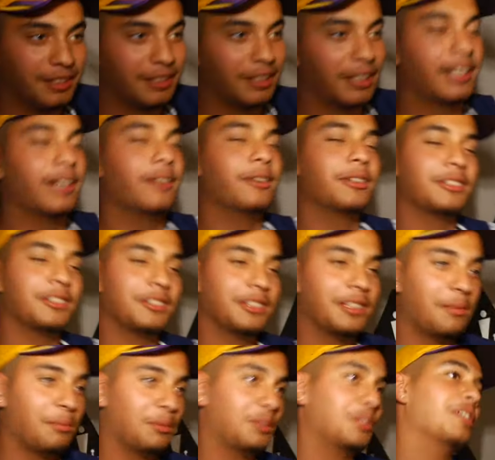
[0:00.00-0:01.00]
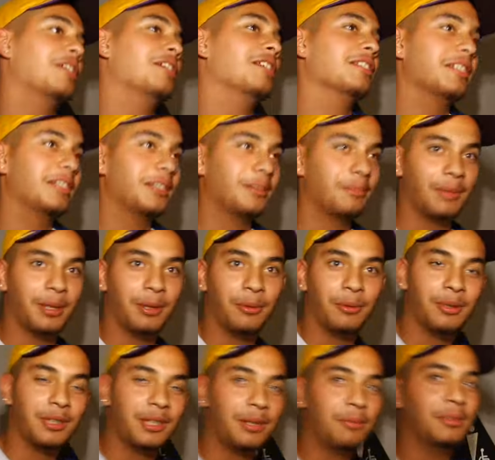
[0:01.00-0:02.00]
The character's name is Jonathan. My
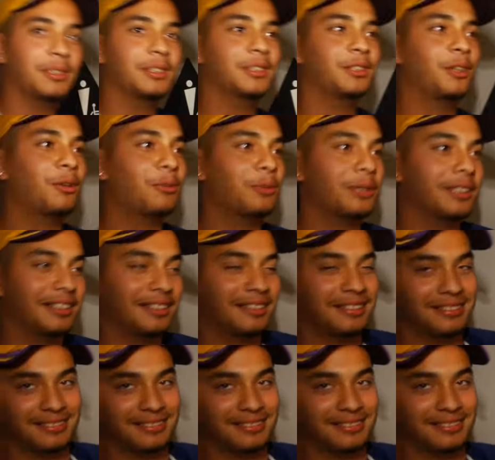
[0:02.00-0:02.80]
real name is Irwin.